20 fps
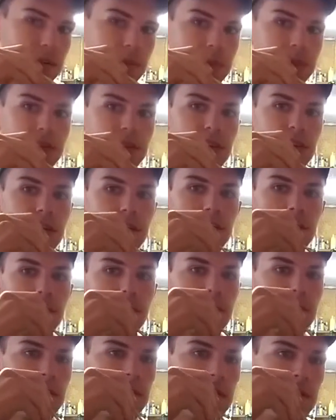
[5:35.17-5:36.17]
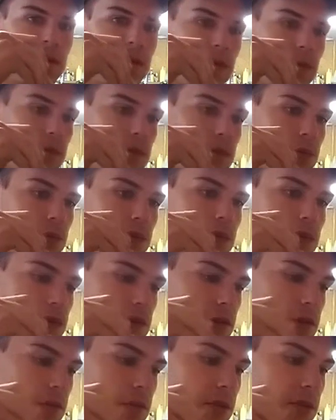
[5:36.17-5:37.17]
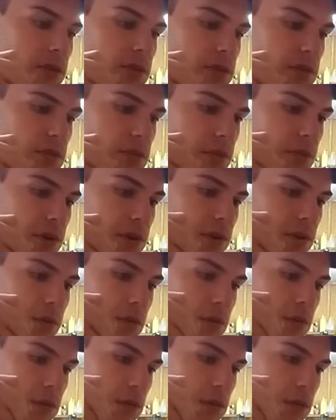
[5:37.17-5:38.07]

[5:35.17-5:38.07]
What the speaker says: them together in between the two pieces of metal.